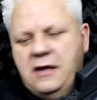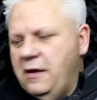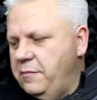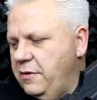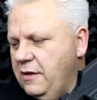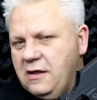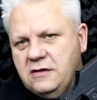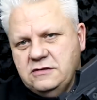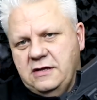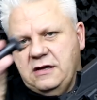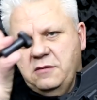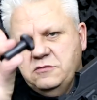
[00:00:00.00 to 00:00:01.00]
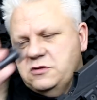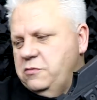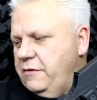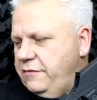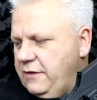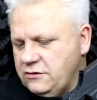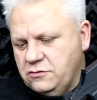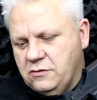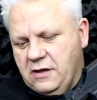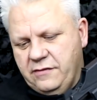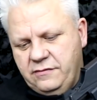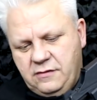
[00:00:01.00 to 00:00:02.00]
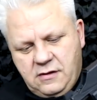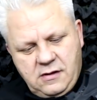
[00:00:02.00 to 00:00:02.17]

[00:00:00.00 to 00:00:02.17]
up. So that comes with the actual gun.